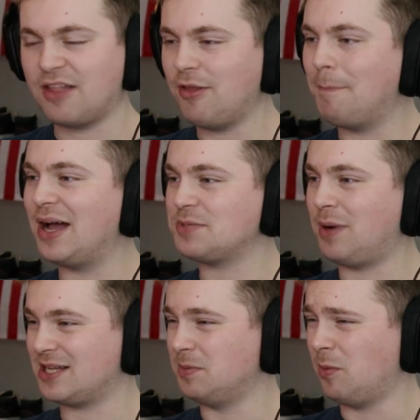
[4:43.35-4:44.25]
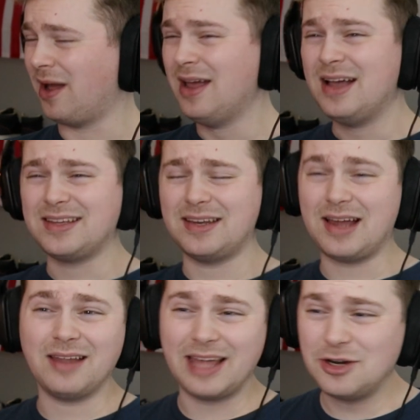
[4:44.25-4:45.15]
The best possible way.
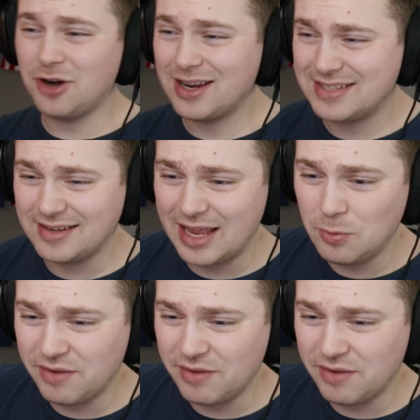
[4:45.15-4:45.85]
Later on today,